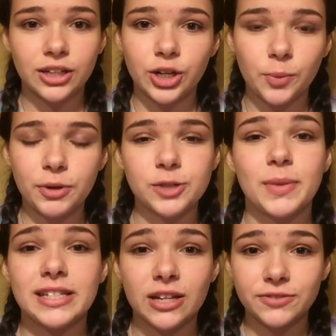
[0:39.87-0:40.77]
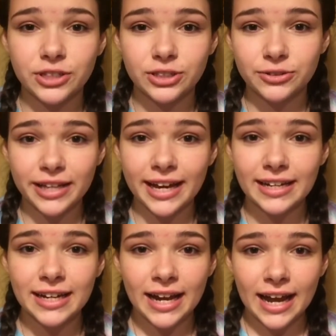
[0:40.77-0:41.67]
you know, push myself to do that.
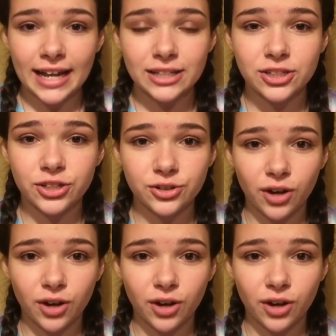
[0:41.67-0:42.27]
And so